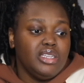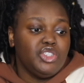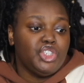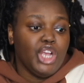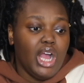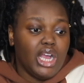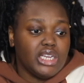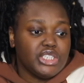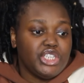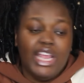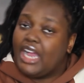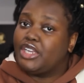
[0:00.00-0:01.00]
Josh.
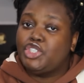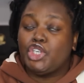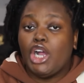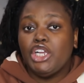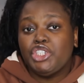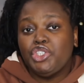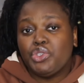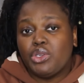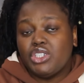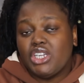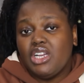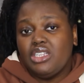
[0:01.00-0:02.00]
Yeah, Josh and
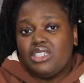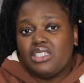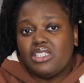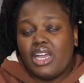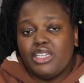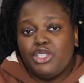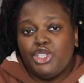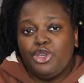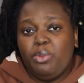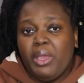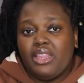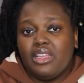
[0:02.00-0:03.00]
Georgia decide to
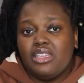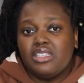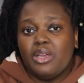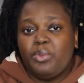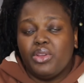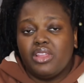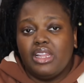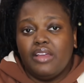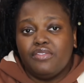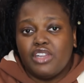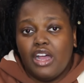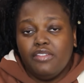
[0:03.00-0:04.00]
pick things up where they
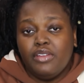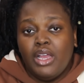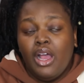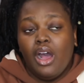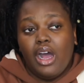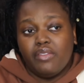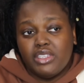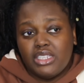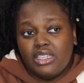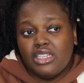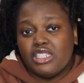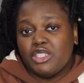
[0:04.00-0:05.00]
left off. Obviously,
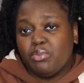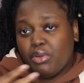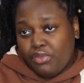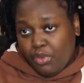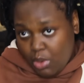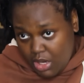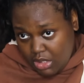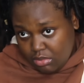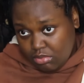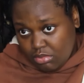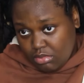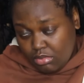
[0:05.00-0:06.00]
this is before
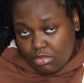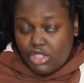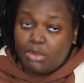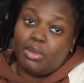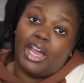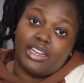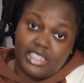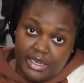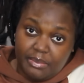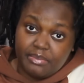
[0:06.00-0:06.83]
she blocked him.